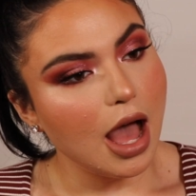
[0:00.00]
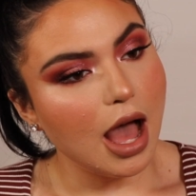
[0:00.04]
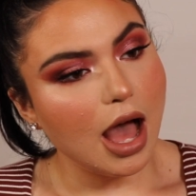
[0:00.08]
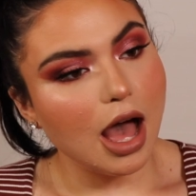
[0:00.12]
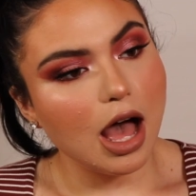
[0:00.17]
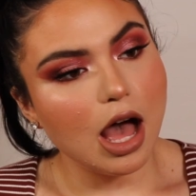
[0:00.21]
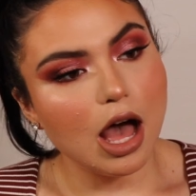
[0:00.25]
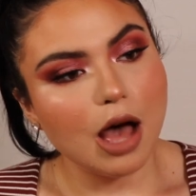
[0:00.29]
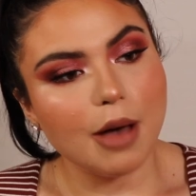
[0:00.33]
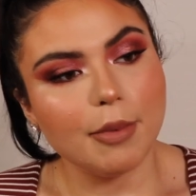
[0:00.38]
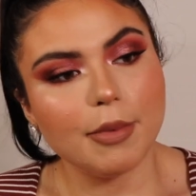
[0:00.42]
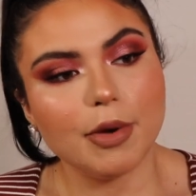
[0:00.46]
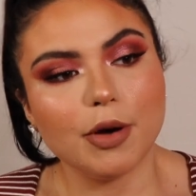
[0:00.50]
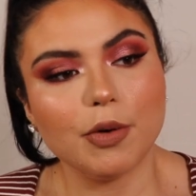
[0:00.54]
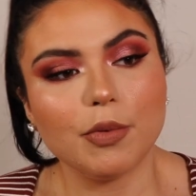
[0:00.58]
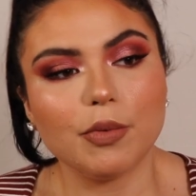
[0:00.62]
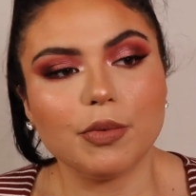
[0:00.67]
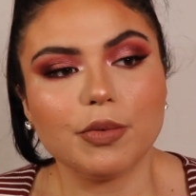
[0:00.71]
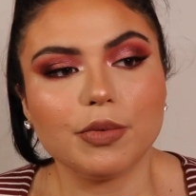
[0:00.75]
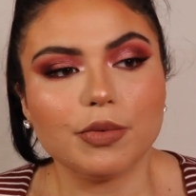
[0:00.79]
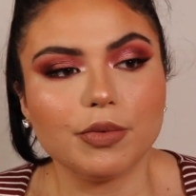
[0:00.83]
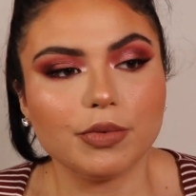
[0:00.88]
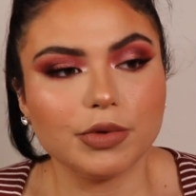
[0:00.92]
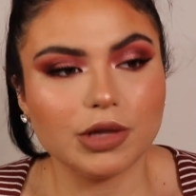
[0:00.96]

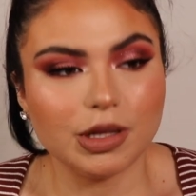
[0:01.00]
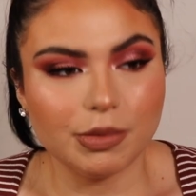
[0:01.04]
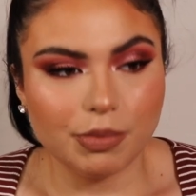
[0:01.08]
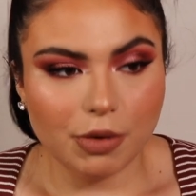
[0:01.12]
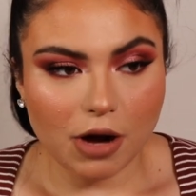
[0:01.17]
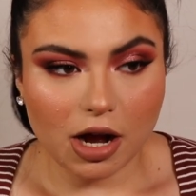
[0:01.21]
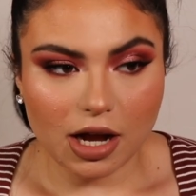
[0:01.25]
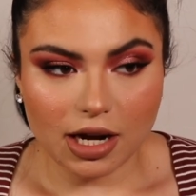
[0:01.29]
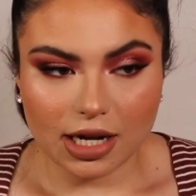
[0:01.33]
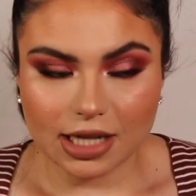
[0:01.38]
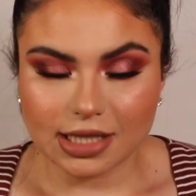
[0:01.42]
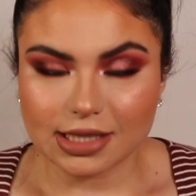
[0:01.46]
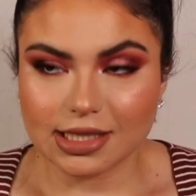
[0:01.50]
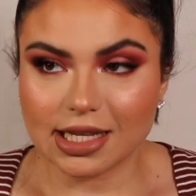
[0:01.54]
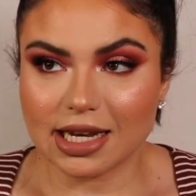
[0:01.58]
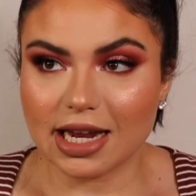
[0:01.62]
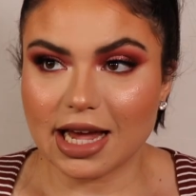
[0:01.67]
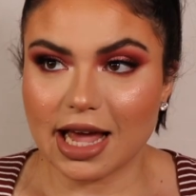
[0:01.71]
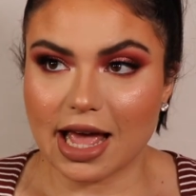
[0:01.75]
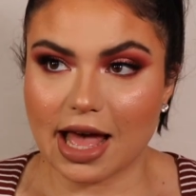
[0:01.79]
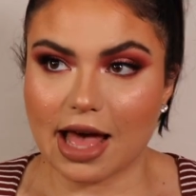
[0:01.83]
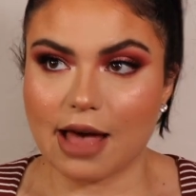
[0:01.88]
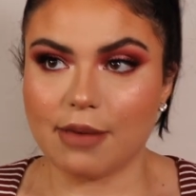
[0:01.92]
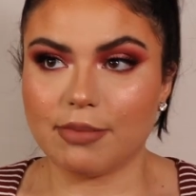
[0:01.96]
The products that I
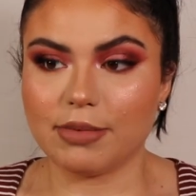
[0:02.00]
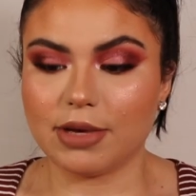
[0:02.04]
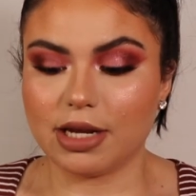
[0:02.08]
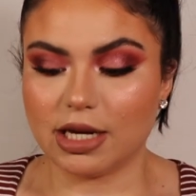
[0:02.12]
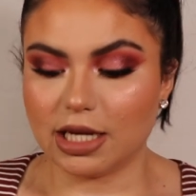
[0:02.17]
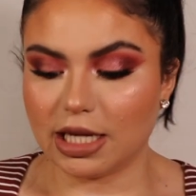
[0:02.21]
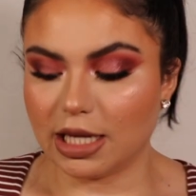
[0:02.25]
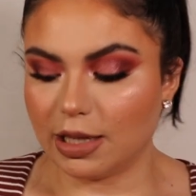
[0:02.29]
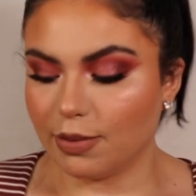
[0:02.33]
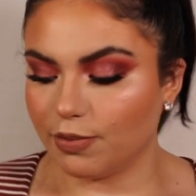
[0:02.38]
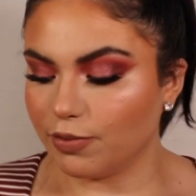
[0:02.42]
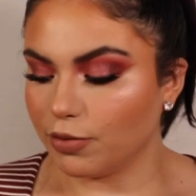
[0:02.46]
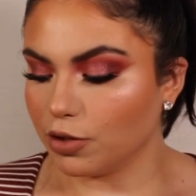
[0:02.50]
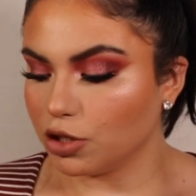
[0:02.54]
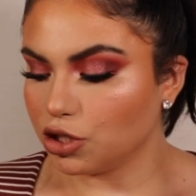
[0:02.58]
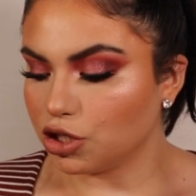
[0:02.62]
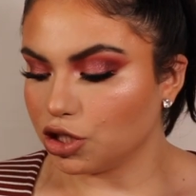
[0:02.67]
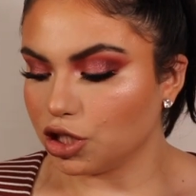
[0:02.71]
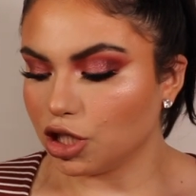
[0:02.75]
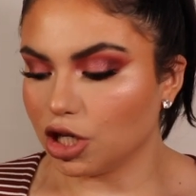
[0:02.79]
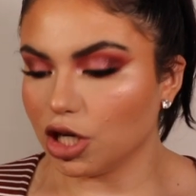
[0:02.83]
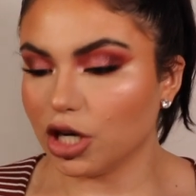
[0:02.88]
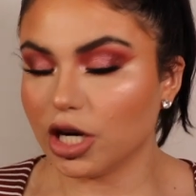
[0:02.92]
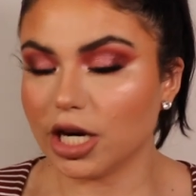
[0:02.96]
am going to keep for
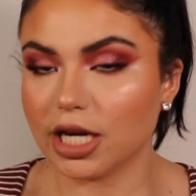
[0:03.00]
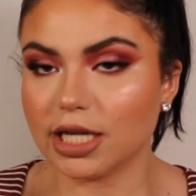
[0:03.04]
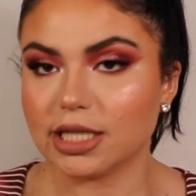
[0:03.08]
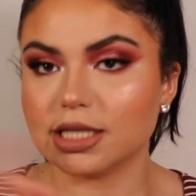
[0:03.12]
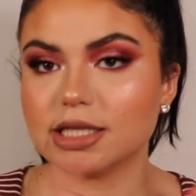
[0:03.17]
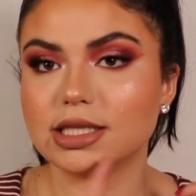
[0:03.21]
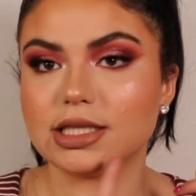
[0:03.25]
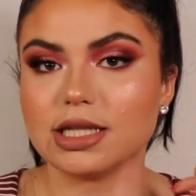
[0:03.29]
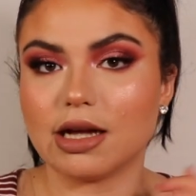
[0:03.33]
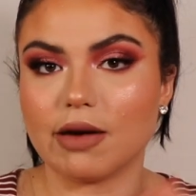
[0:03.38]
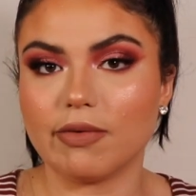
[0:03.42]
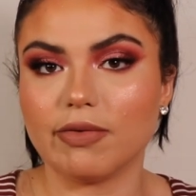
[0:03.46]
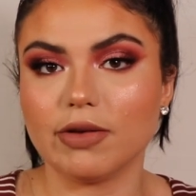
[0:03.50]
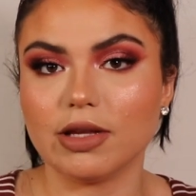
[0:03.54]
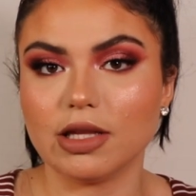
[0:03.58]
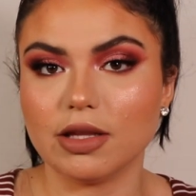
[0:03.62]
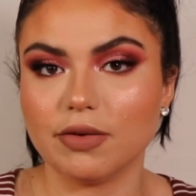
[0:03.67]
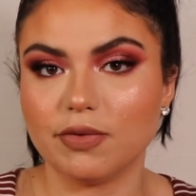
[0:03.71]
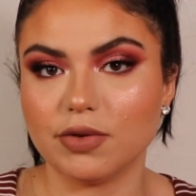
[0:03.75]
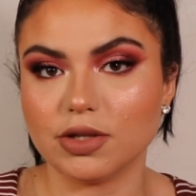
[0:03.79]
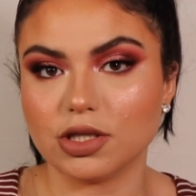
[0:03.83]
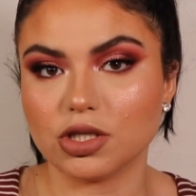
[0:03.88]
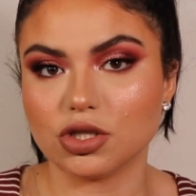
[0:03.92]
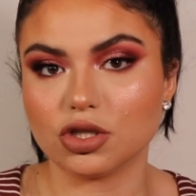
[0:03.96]
sure is definitely
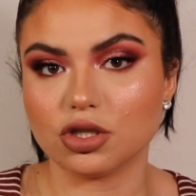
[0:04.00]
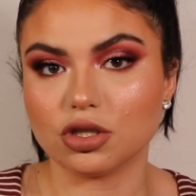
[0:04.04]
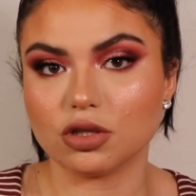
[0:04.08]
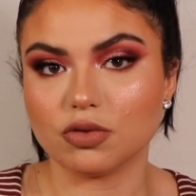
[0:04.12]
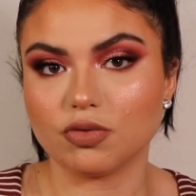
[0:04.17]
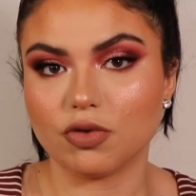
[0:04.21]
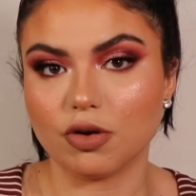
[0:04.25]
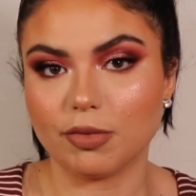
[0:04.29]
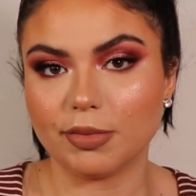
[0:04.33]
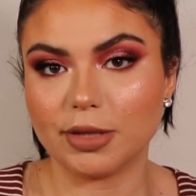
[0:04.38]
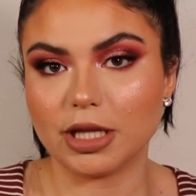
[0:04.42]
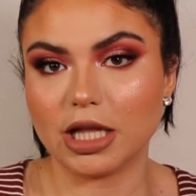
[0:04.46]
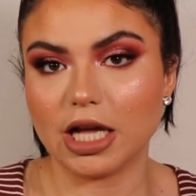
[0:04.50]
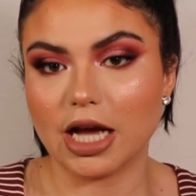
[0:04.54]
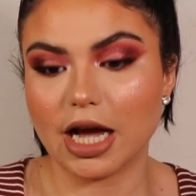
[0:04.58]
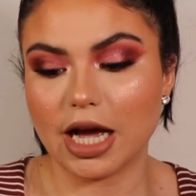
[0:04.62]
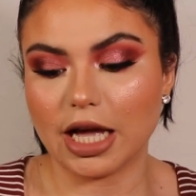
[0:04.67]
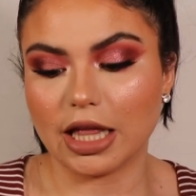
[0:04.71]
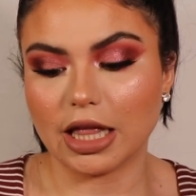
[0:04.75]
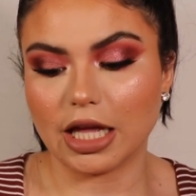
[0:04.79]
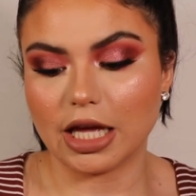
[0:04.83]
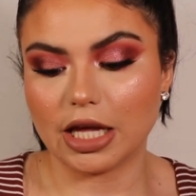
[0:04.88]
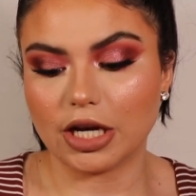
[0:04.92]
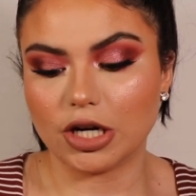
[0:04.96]
the Physicians Formula
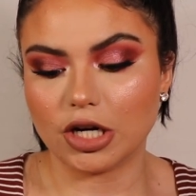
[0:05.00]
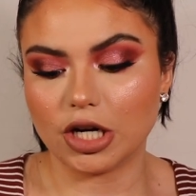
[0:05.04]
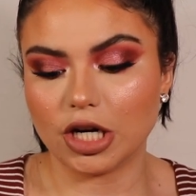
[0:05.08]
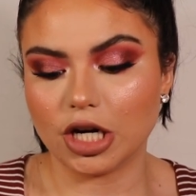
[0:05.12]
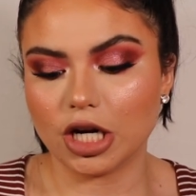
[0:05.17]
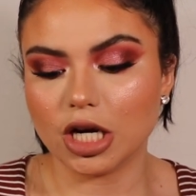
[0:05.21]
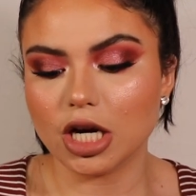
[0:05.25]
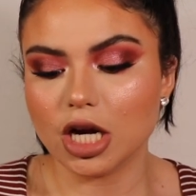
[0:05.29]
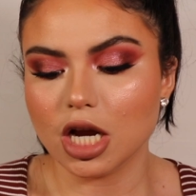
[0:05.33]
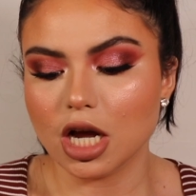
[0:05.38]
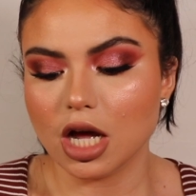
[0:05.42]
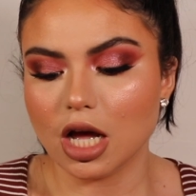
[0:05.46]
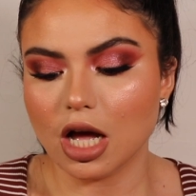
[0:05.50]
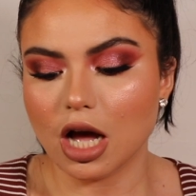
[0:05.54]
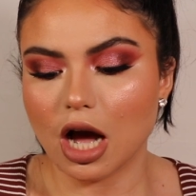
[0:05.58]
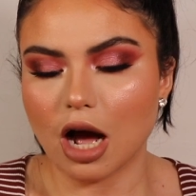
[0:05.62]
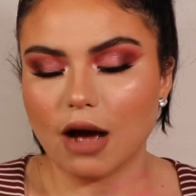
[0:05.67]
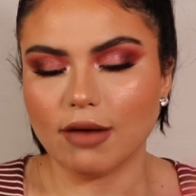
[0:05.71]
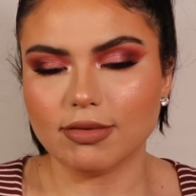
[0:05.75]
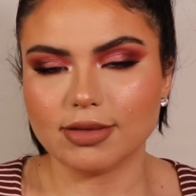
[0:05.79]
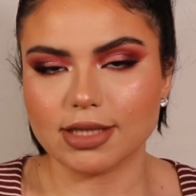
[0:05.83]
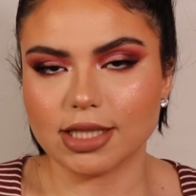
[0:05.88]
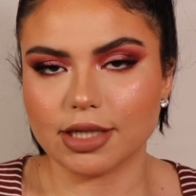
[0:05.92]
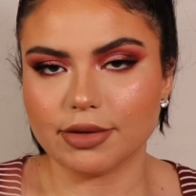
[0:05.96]
Highlighter.
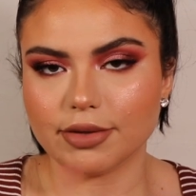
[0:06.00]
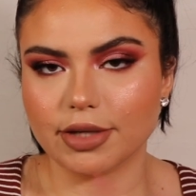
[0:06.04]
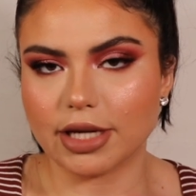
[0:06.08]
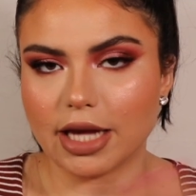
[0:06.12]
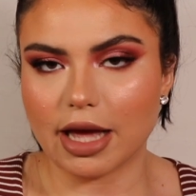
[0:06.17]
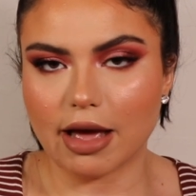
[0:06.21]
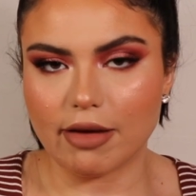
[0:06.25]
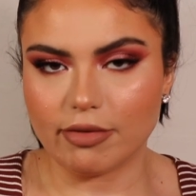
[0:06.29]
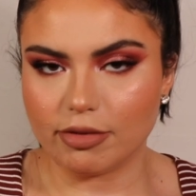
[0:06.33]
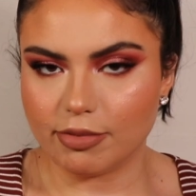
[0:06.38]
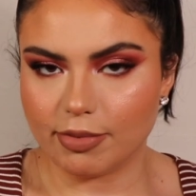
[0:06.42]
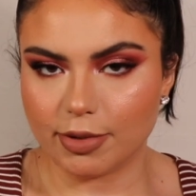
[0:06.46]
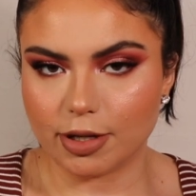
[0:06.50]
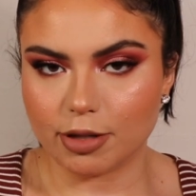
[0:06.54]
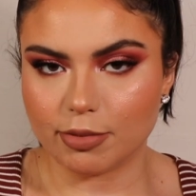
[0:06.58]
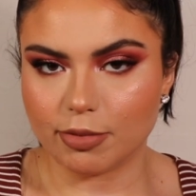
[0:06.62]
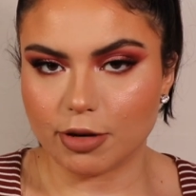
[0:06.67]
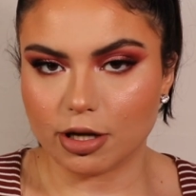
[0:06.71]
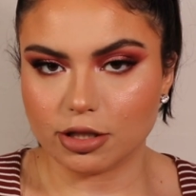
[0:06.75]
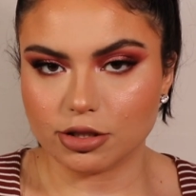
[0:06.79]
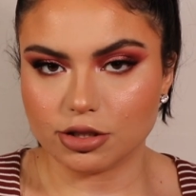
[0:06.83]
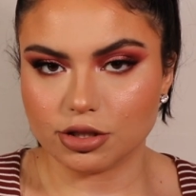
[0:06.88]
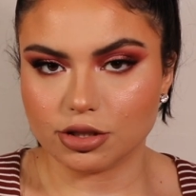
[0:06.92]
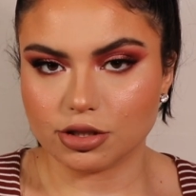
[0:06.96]
Obviously, I already have the Butter
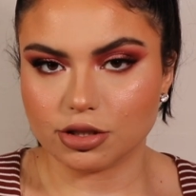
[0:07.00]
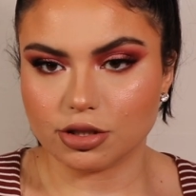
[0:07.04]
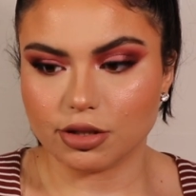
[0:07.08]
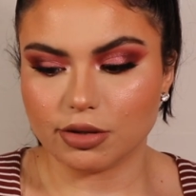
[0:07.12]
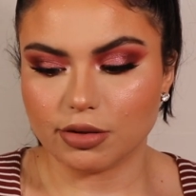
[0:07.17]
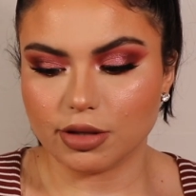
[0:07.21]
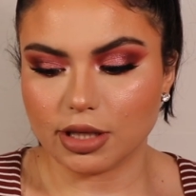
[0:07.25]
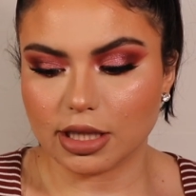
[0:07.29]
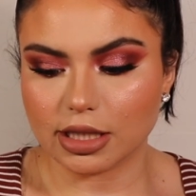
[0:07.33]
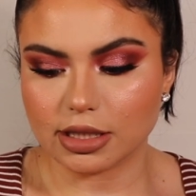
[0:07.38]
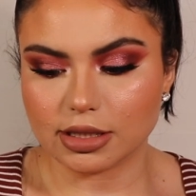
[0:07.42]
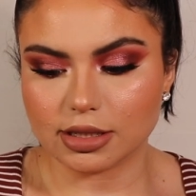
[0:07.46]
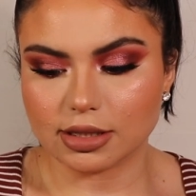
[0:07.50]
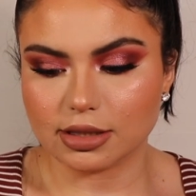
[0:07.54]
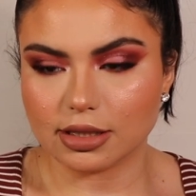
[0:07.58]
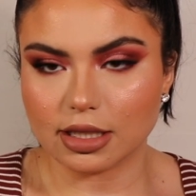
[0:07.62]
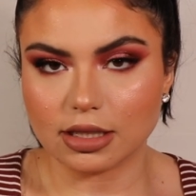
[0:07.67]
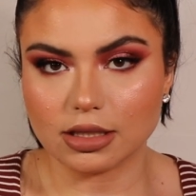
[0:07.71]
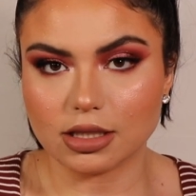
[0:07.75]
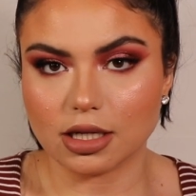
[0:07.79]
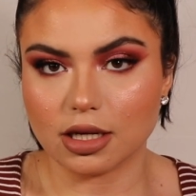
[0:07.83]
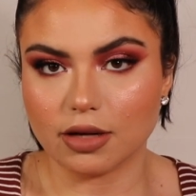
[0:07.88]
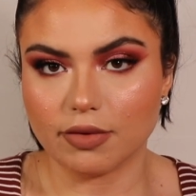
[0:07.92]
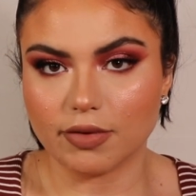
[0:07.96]
Bronzer, so
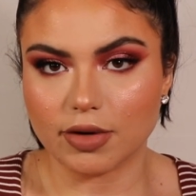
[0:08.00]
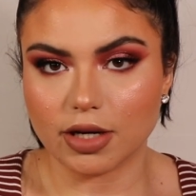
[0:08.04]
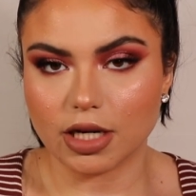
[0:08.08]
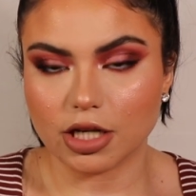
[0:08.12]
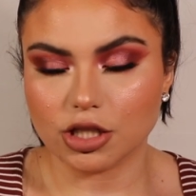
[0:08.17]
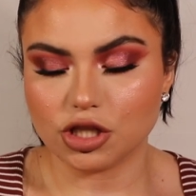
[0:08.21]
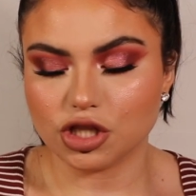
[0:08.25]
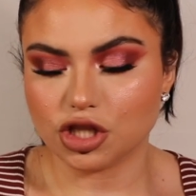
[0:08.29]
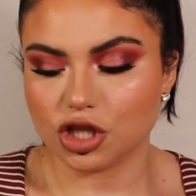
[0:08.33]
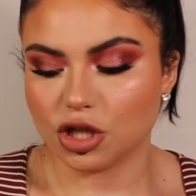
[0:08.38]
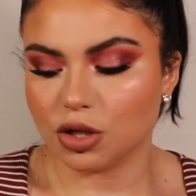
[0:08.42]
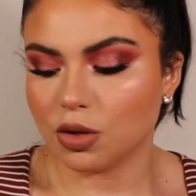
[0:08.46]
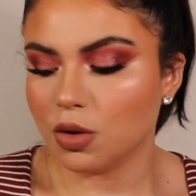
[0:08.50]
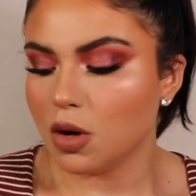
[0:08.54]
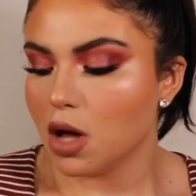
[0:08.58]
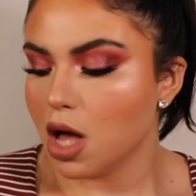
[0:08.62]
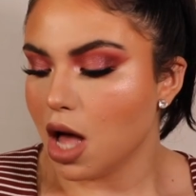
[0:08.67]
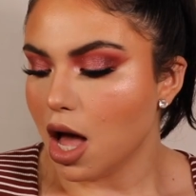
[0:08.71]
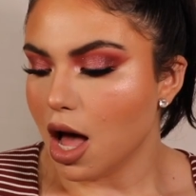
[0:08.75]
that's not even an issue.